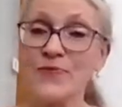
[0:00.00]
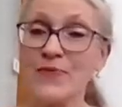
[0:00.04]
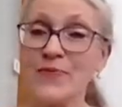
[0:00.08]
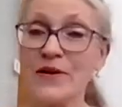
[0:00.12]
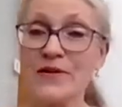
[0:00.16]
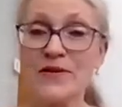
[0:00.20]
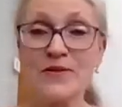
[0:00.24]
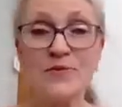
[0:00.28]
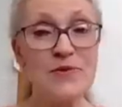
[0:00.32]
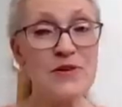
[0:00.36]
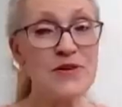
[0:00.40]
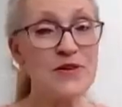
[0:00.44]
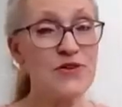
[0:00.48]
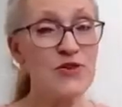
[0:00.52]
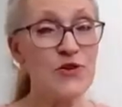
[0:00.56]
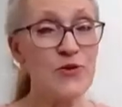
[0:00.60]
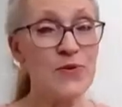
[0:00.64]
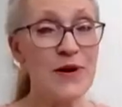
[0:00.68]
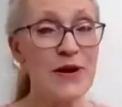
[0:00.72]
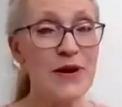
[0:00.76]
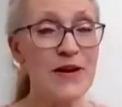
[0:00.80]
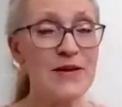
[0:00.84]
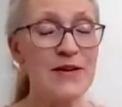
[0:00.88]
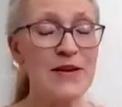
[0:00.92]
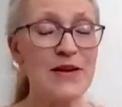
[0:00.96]
It's Miss
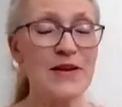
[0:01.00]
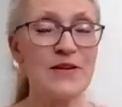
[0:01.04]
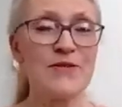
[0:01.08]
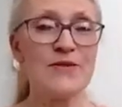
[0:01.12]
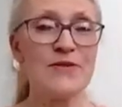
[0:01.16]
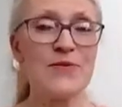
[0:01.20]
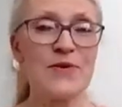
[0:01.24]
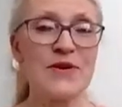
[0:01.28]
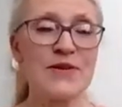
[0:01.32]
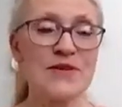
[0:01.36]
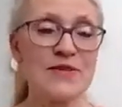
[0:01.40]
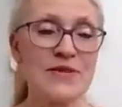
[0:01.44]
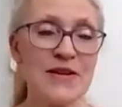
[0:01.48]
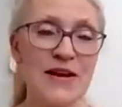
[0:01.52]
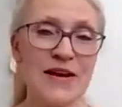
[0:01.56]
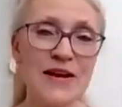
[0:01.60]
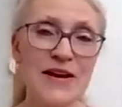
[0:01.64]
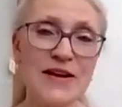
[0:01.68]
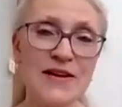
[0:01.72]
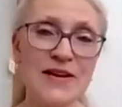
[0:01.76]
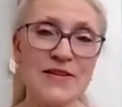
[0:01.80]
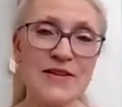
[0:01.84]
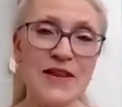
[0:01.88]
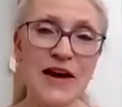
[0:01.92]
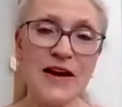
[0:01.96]
Joanne here at West
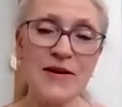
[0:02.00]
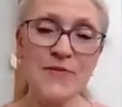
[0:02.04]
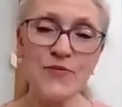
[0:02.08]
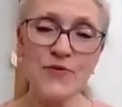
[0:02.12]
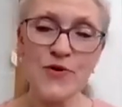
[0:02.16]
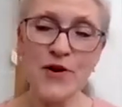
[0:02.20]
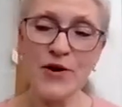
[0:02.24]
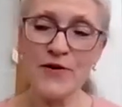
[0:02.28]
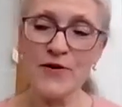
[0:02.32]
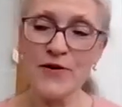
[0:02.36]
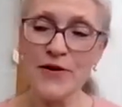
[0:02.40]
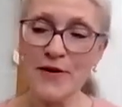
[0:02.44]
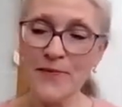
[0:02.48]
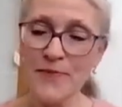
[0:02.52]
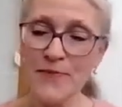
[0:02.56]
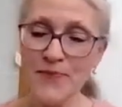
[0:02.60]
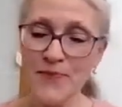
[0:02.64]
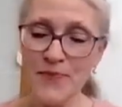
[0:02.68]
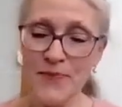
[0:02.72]
Nyack Library.